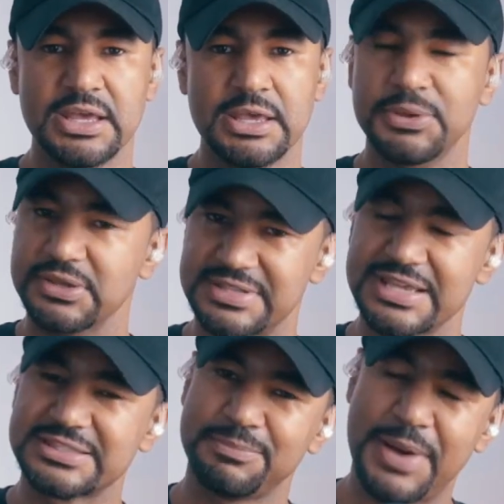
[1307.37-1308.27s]
because that's
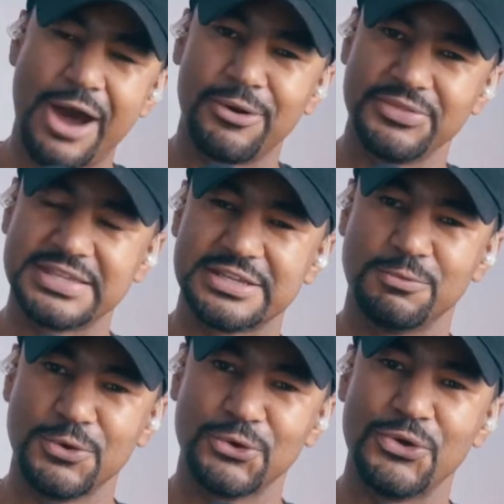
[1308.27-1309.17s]
the power that's at
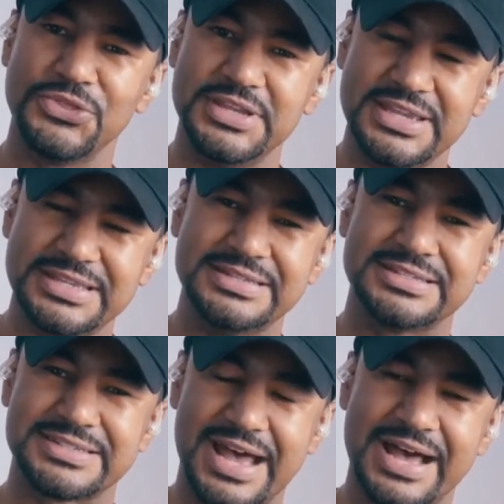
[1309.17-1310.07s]
work on the
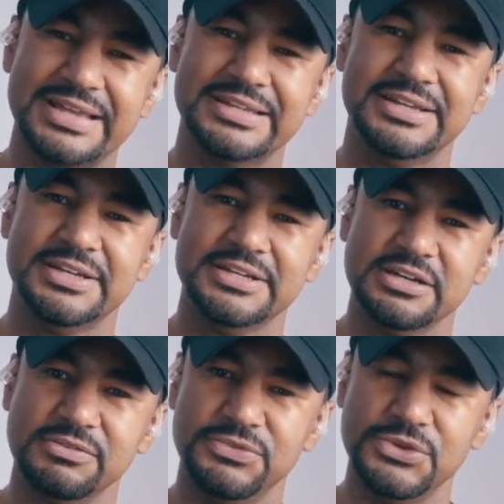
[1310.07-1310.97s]
inside
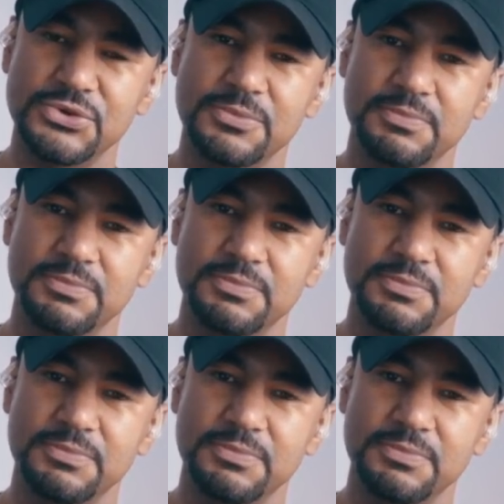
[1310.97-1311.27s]
of you.